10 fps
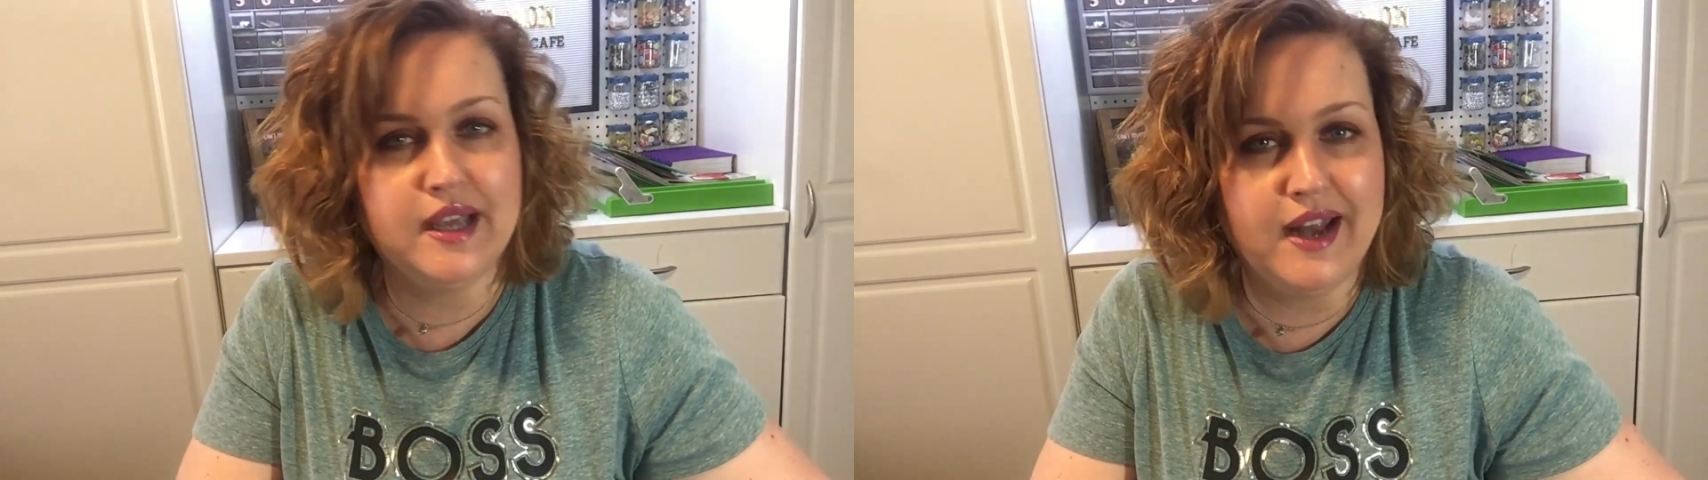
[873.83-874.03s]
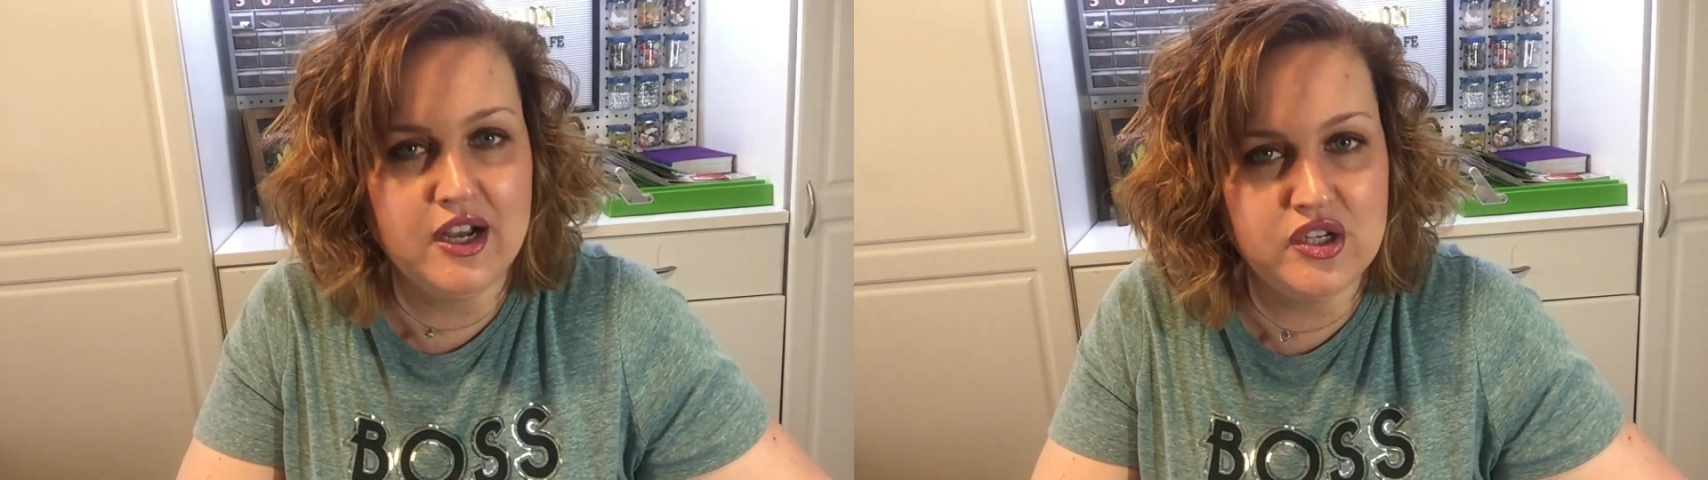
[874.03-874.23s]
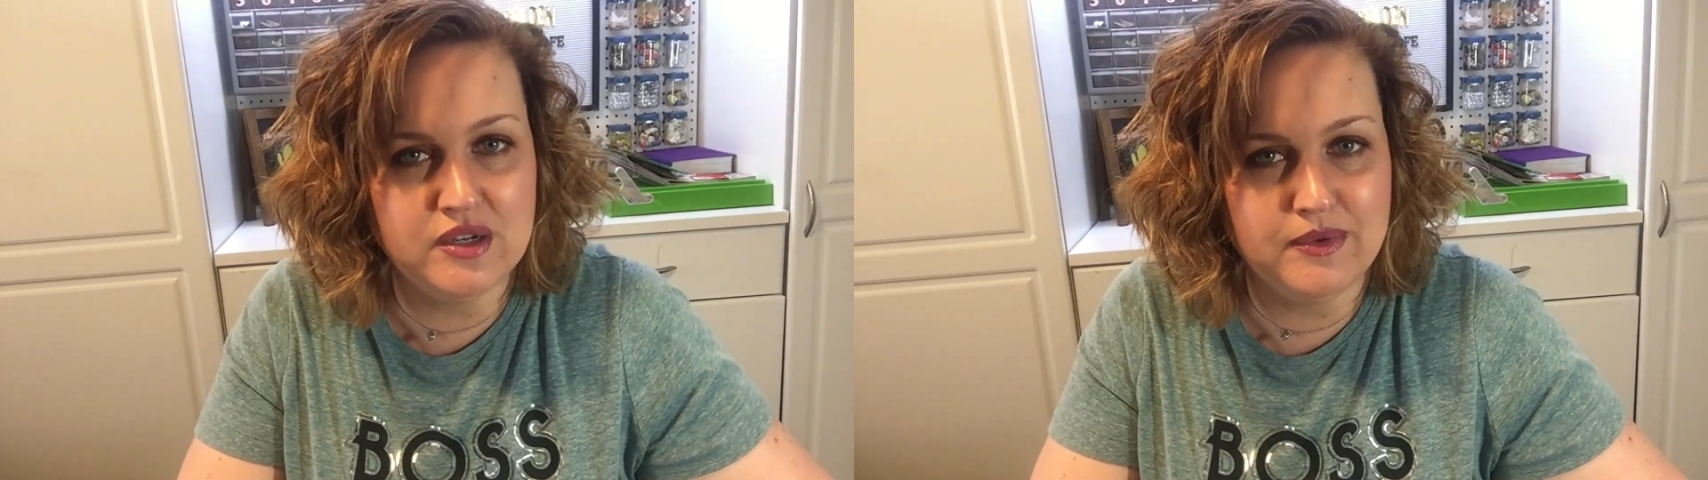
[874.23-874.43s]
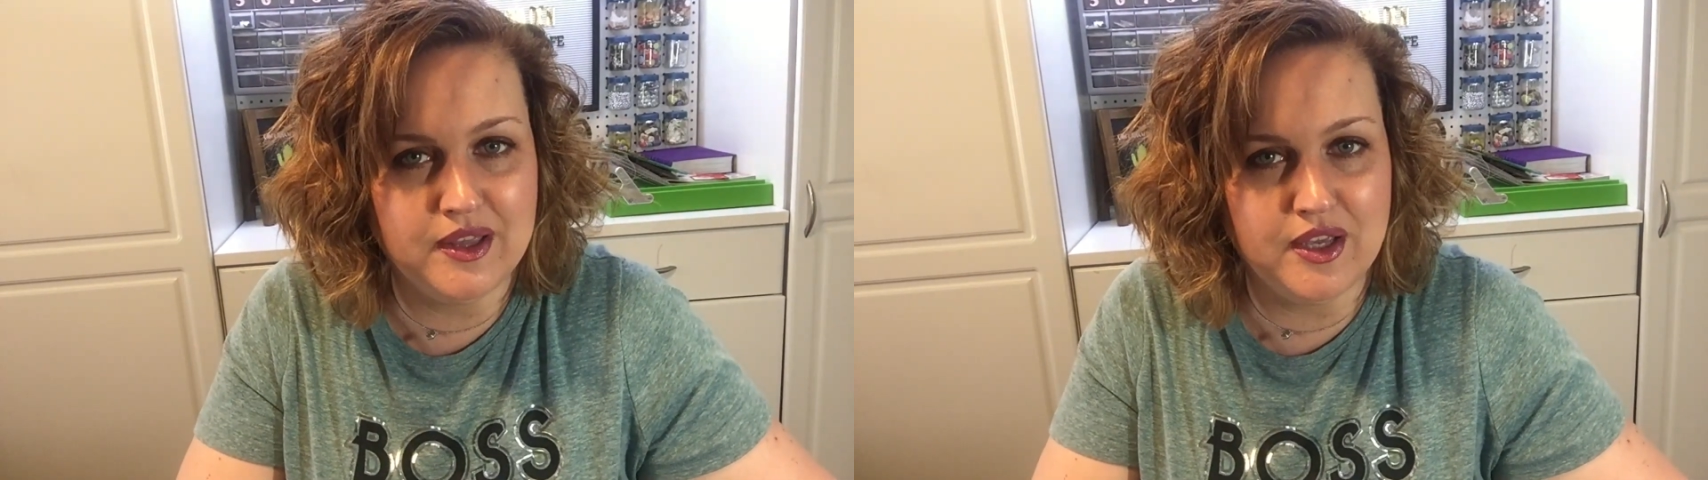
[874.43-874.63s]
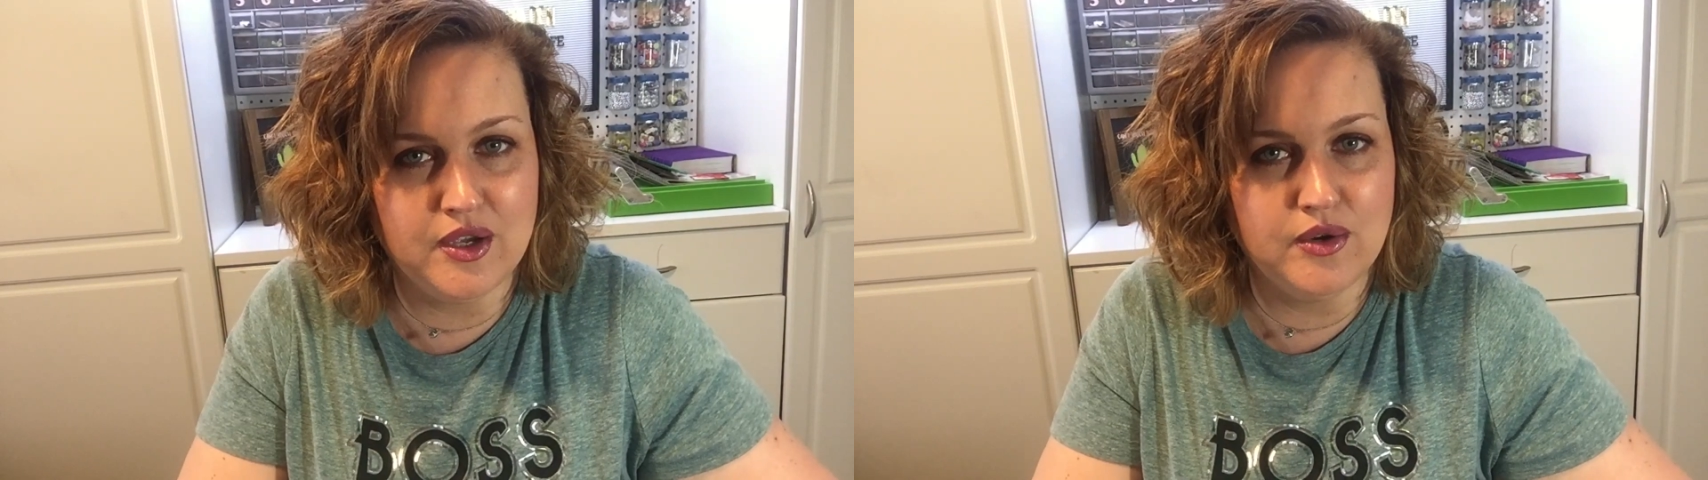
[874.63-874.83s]
connection
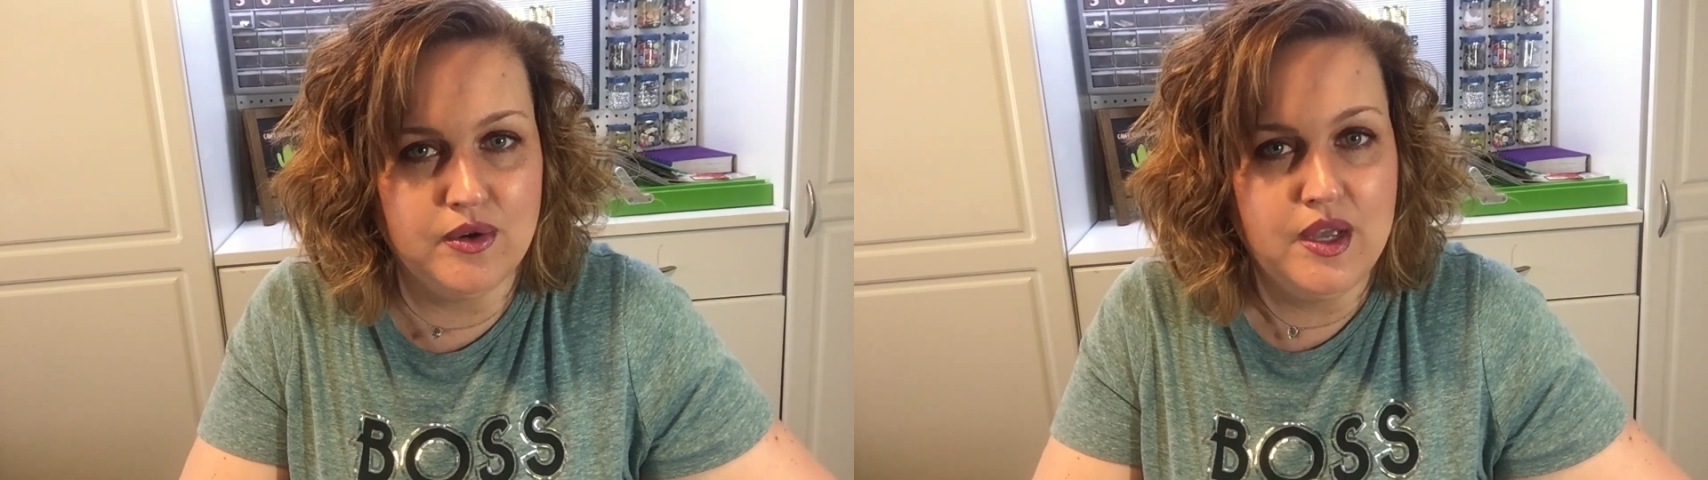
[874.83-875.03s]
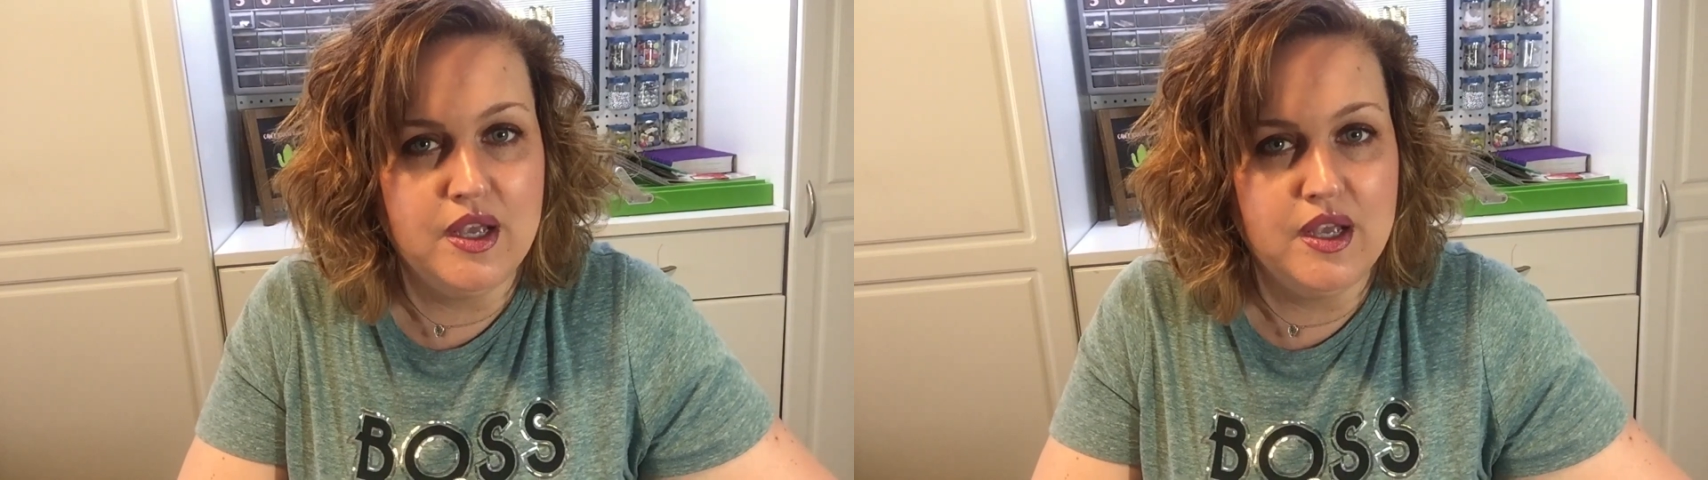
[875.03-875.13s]
with you.